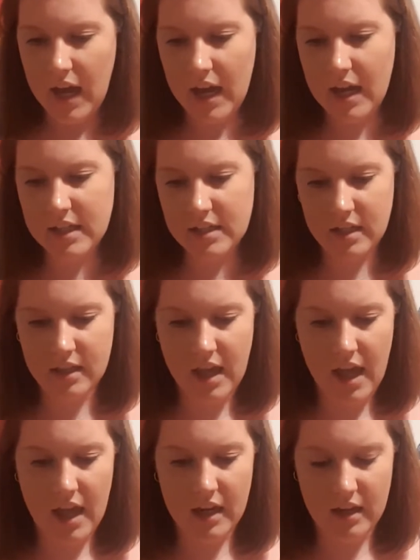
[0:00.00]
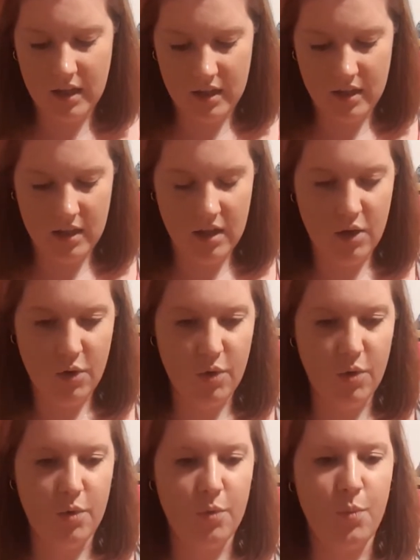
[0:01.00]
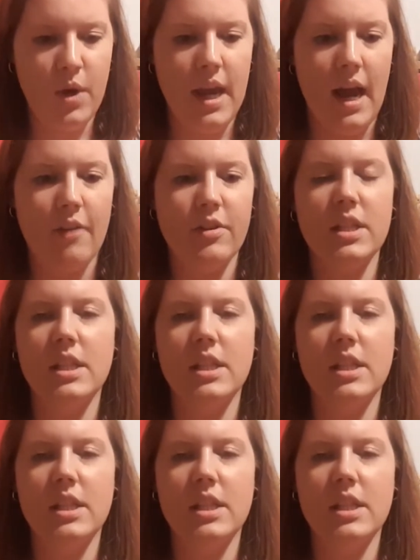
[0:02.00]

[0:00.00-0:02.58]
And then we have